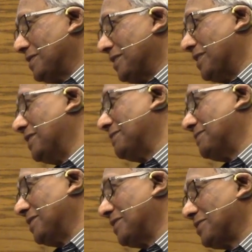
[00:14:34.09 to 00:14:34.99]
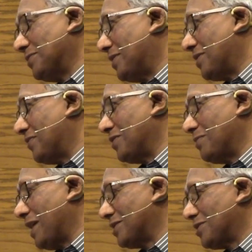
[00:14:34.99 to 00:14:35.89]
in his wonderful
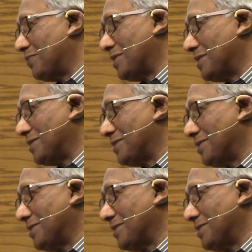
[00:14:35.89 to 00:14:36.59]
masterpieces.